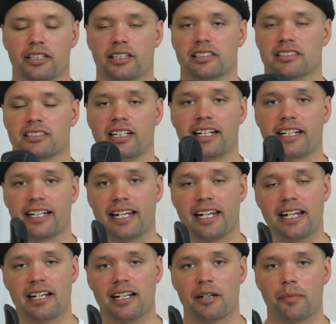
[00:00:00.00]
You can slide it
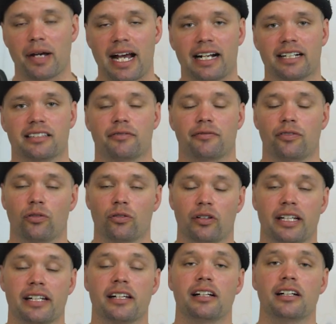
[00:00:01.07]
in and back to
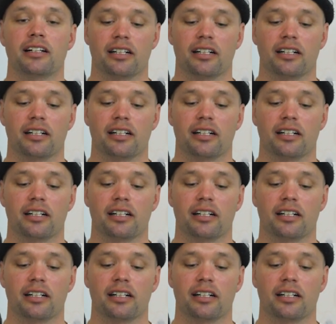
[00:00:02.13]
fully